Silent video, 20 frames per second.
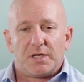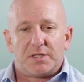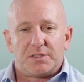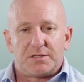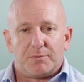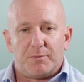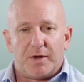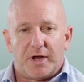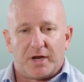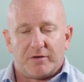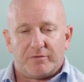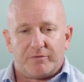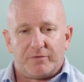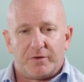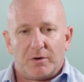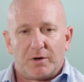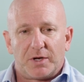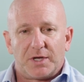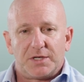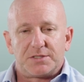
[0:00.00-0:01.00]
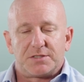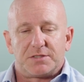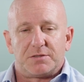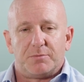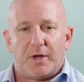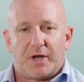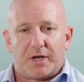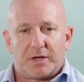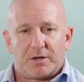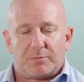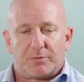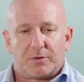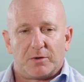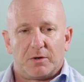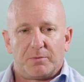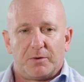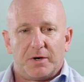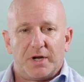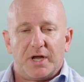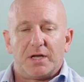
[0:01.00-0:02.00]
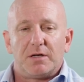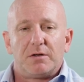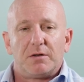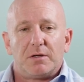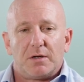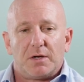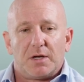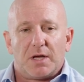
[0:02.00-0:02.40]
to make it focused, to make it appropriate,